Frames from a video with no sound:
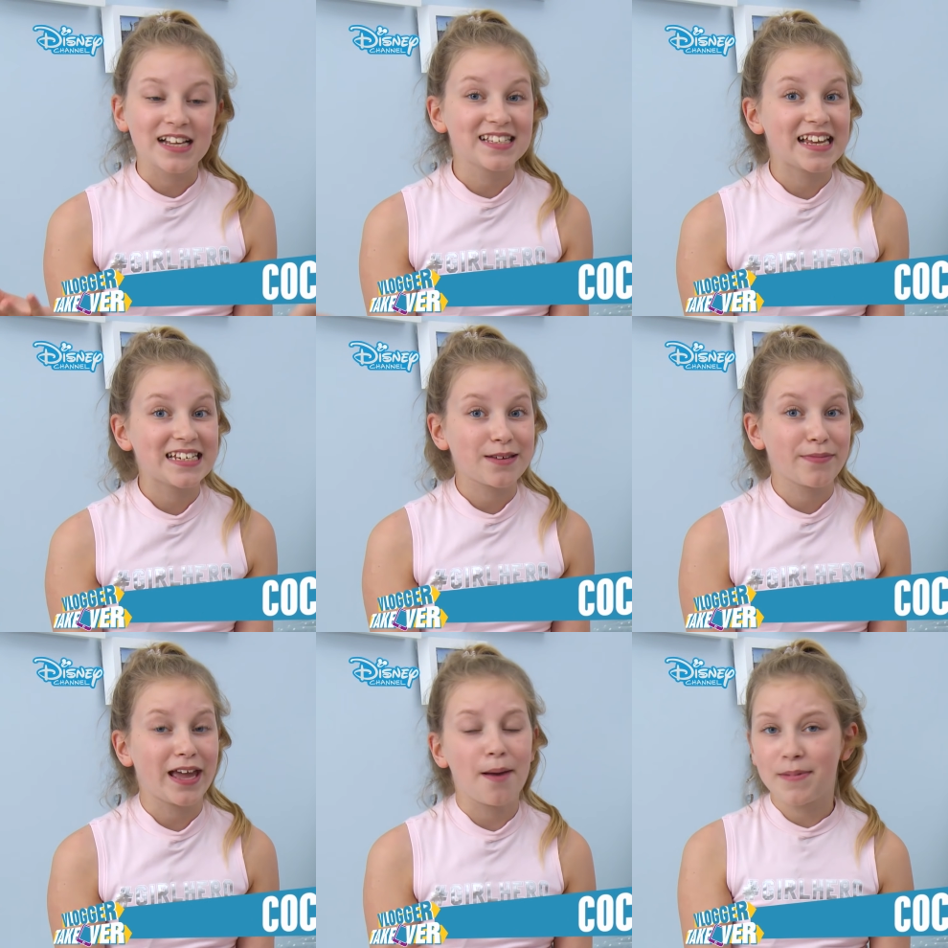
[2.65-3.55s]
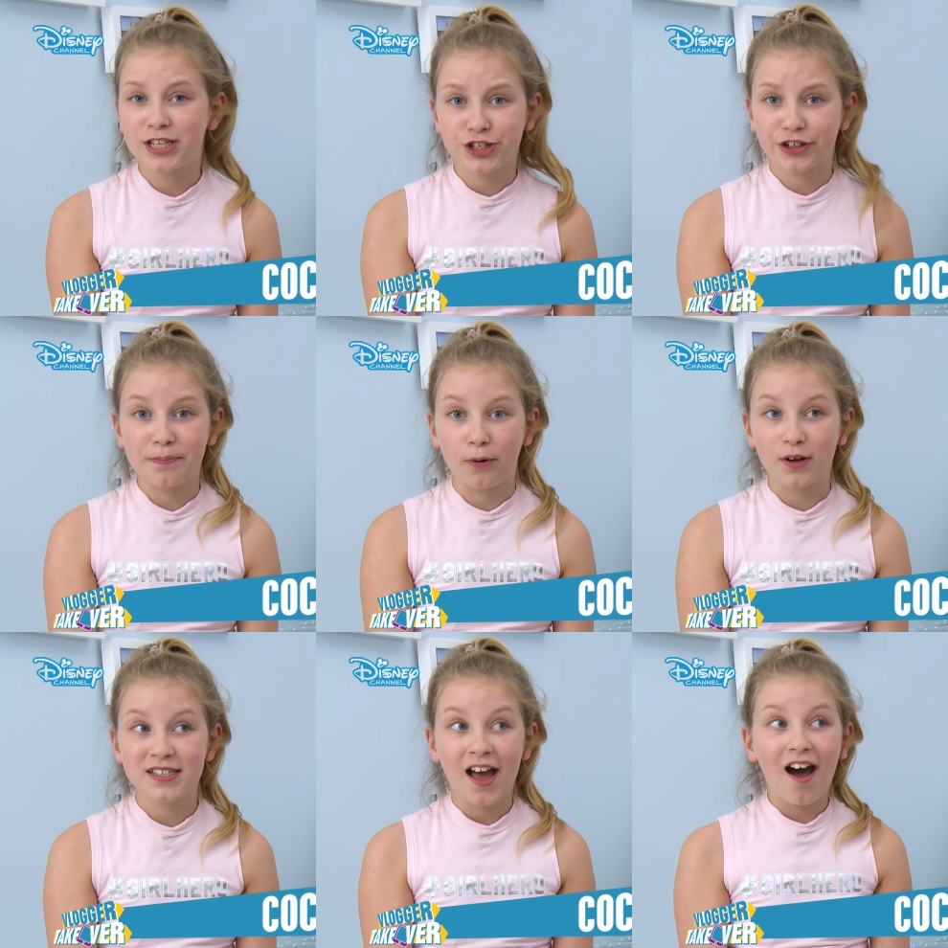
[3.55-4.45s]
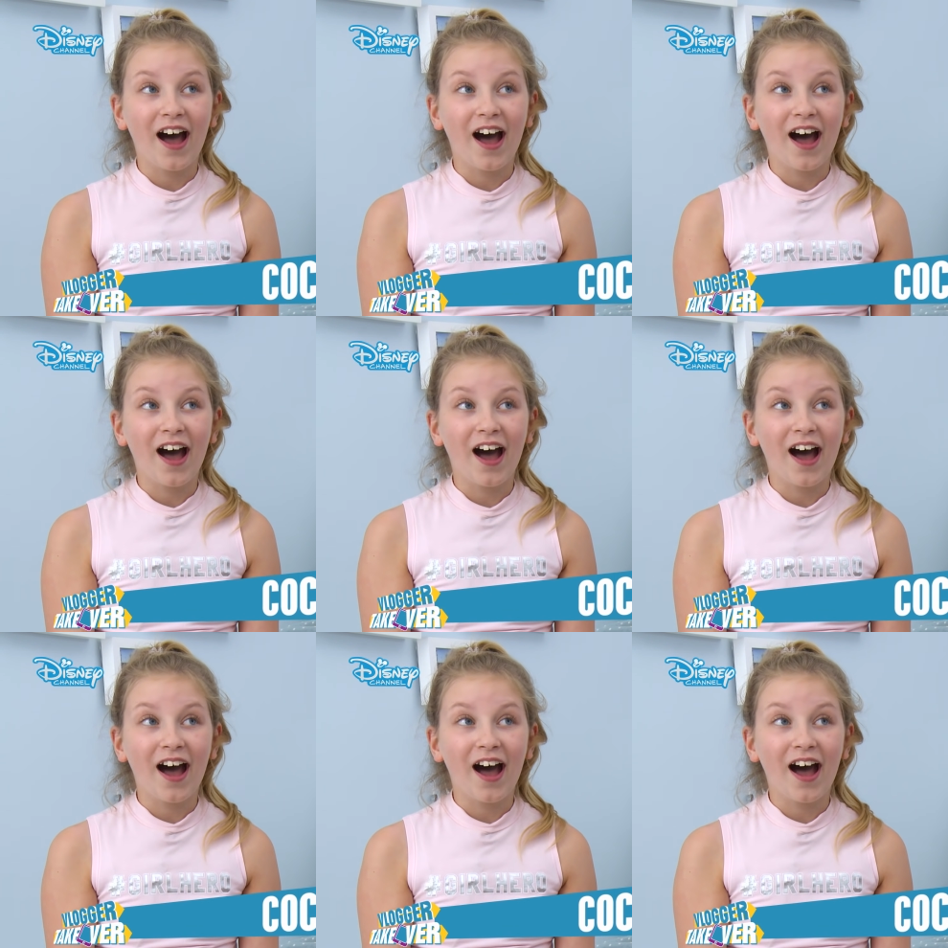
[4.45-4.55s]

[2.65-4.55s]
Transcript: are sending me a mystery box.